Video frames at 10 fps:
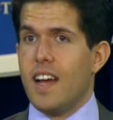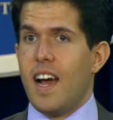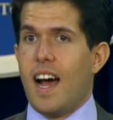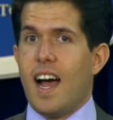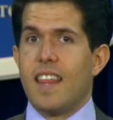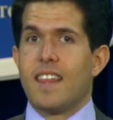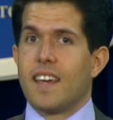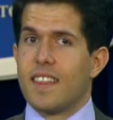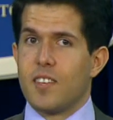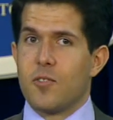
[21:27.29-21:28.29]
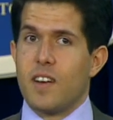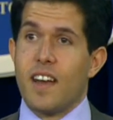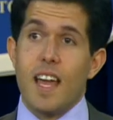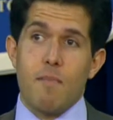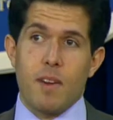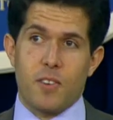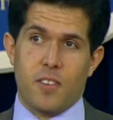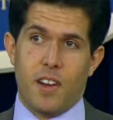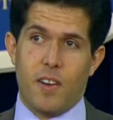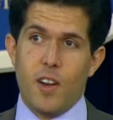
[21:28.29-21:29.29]
I think the sort of nightmare
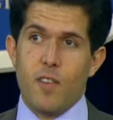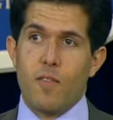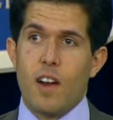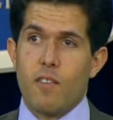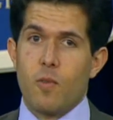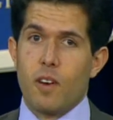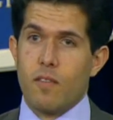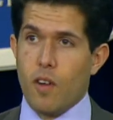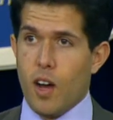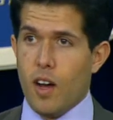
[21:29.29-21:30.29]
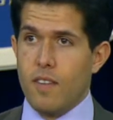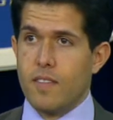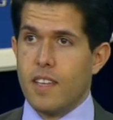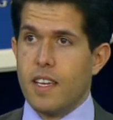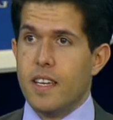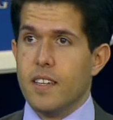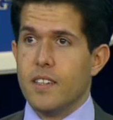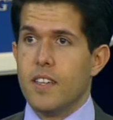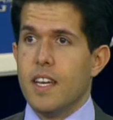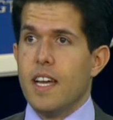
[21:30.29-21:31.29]
scenario for everyone involved is